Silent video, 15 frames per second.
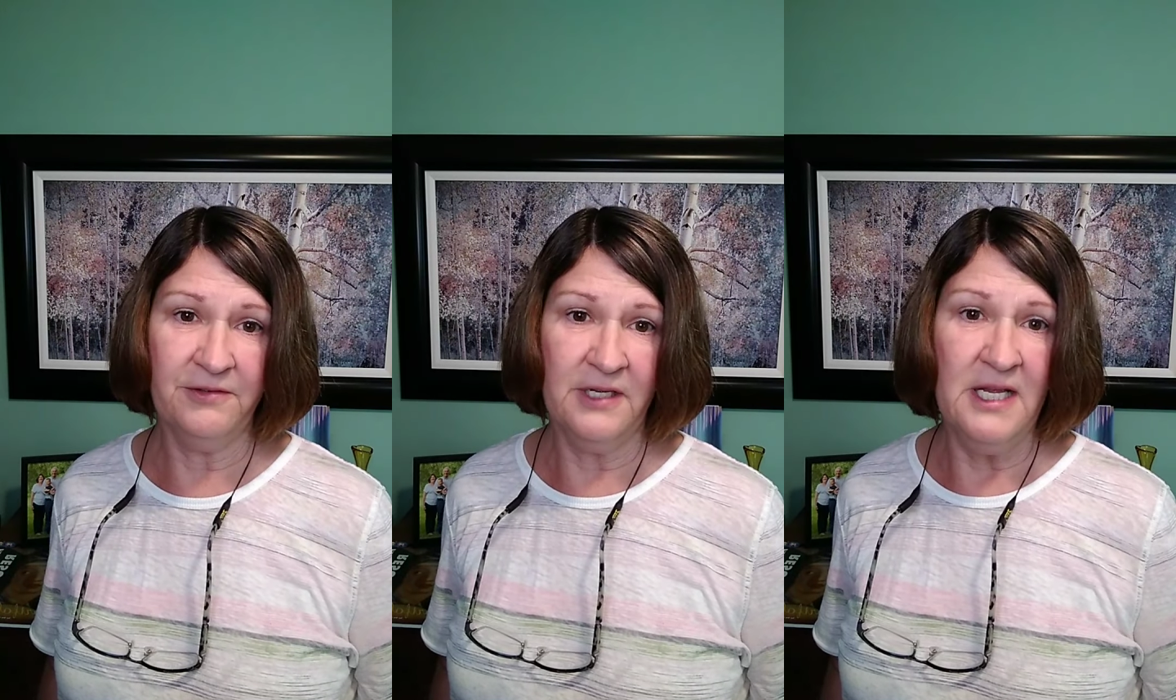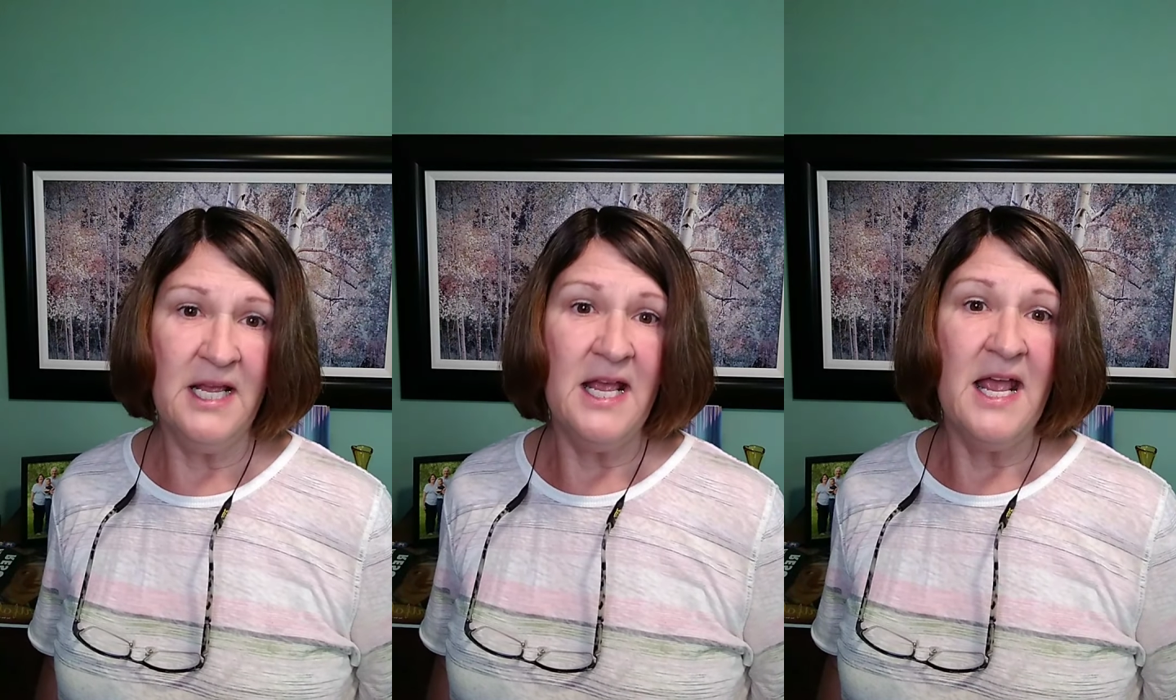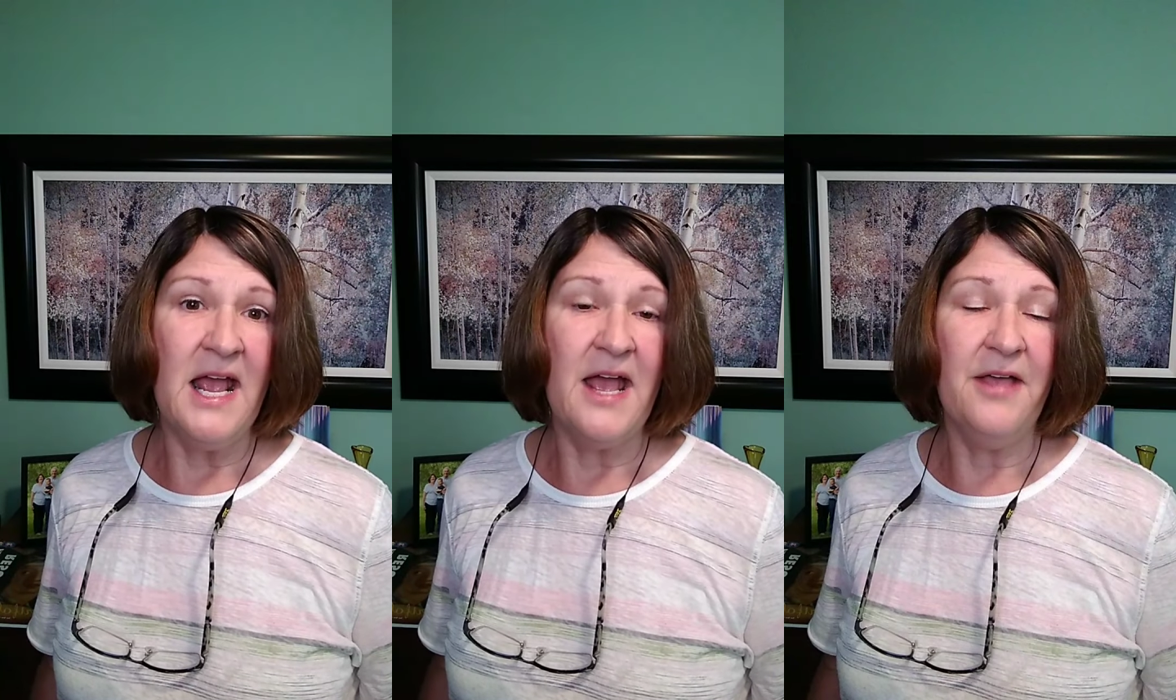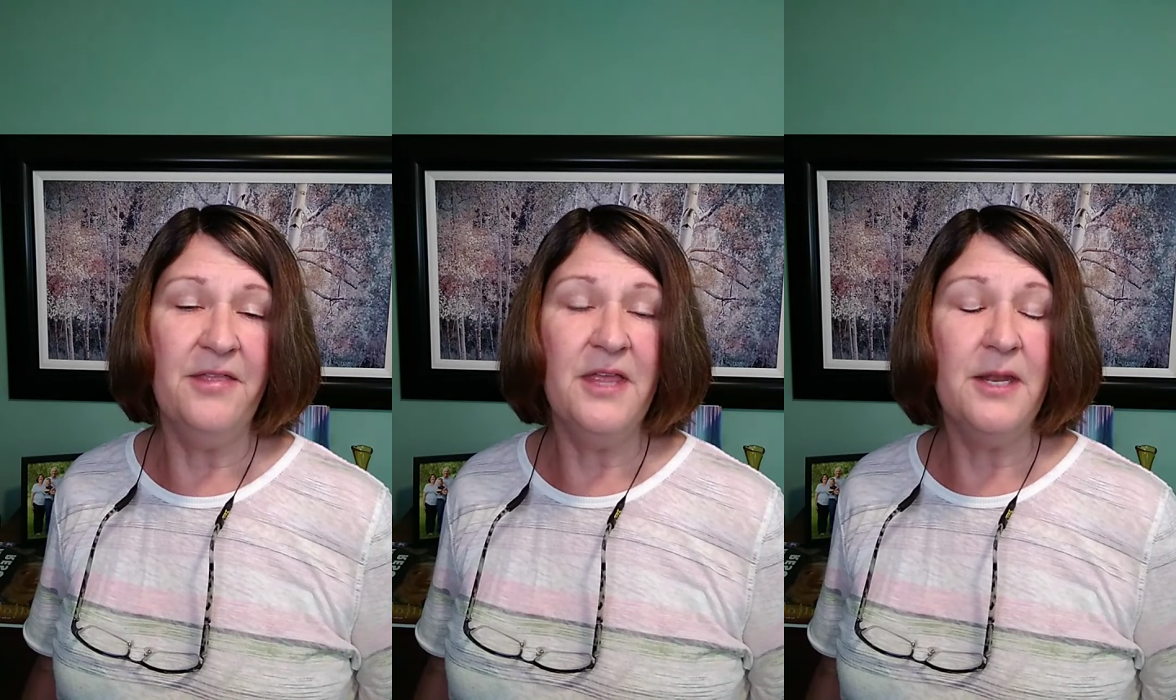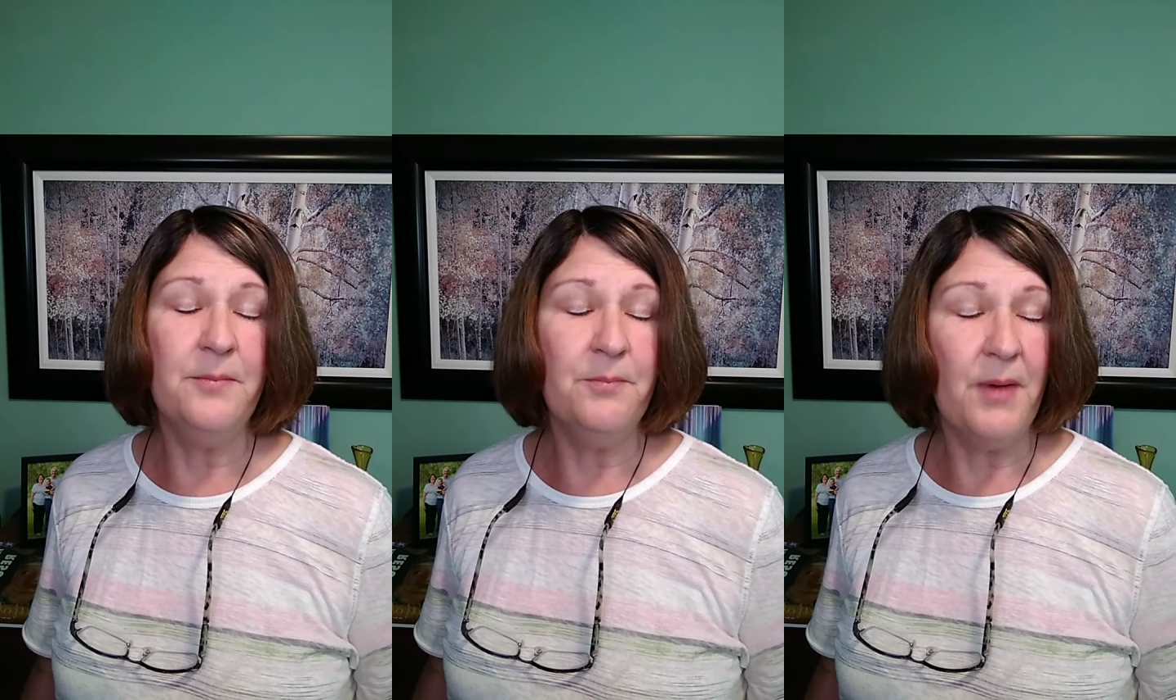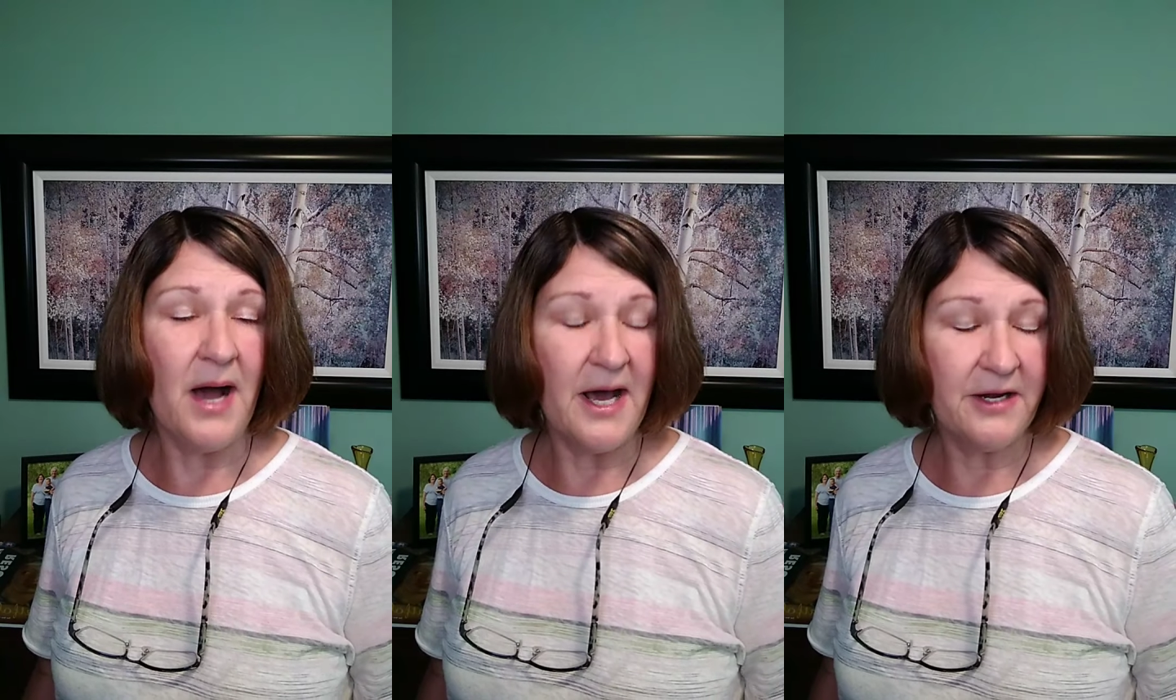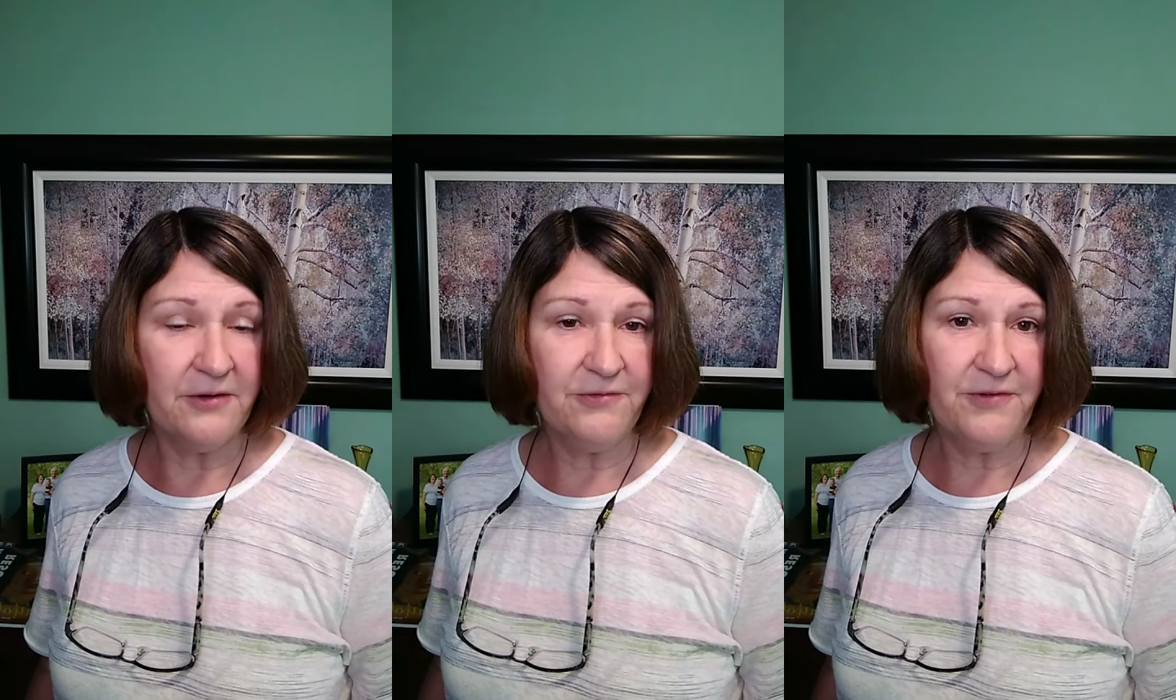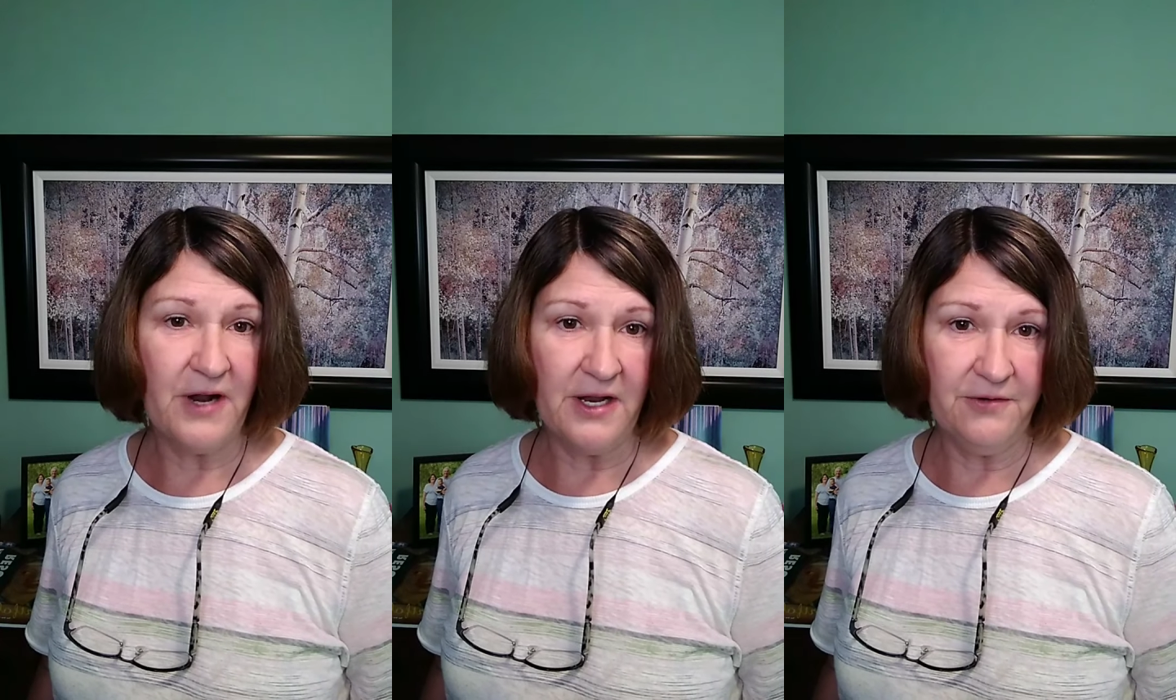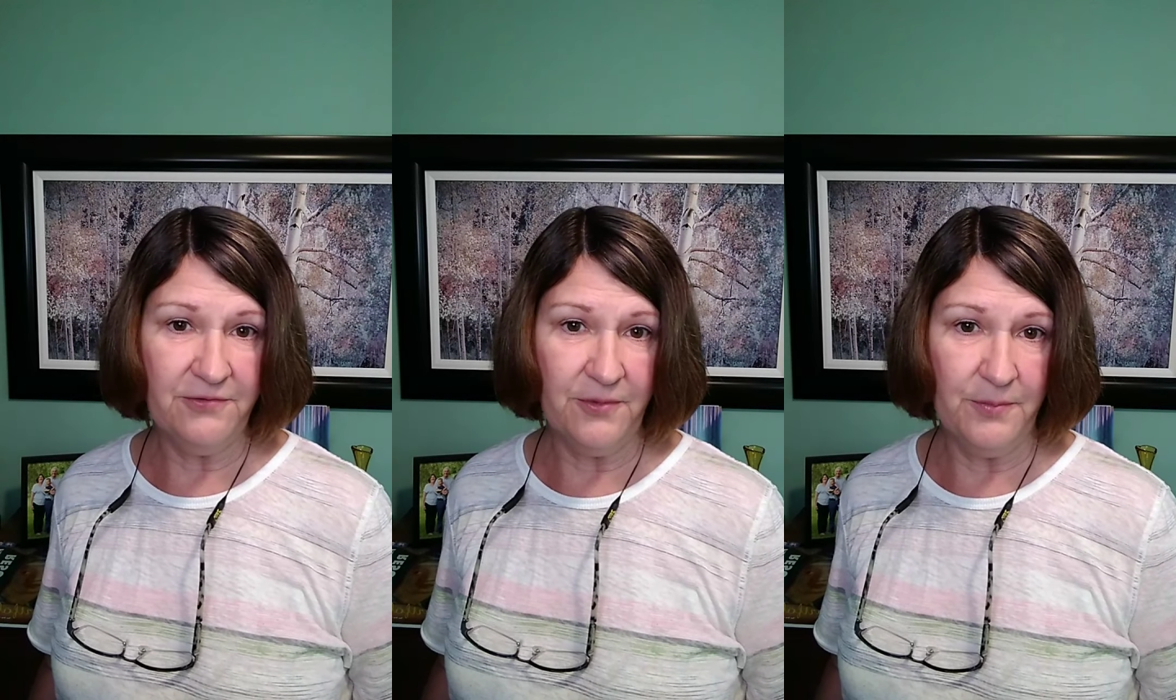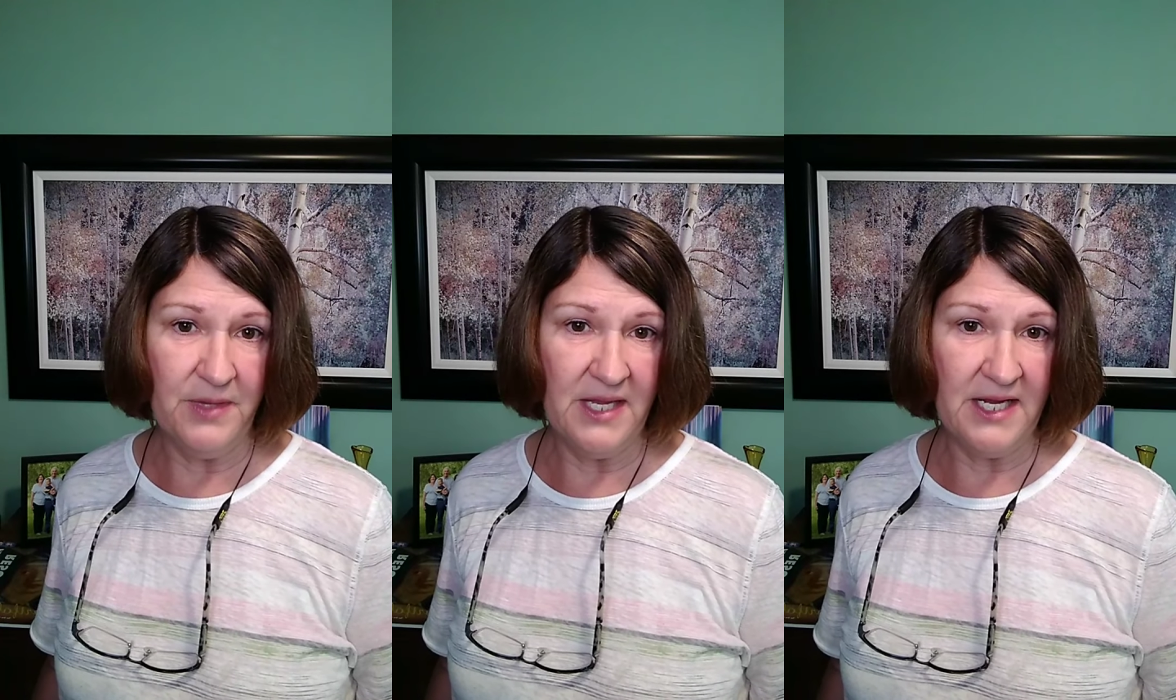and then modify from
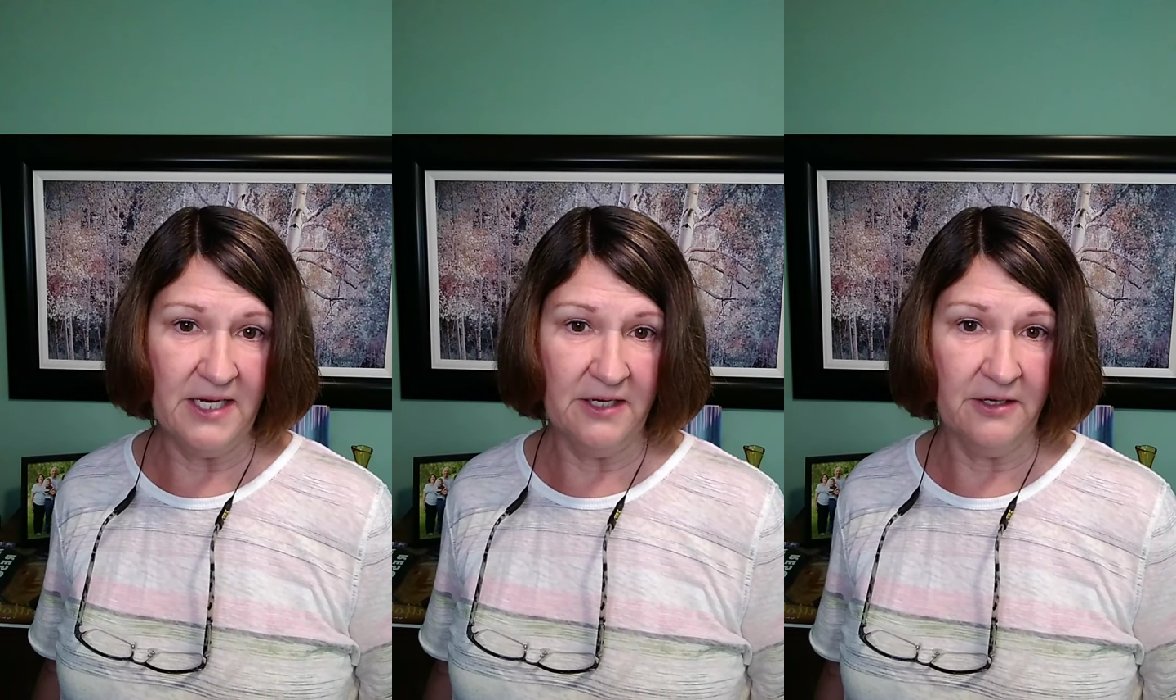there.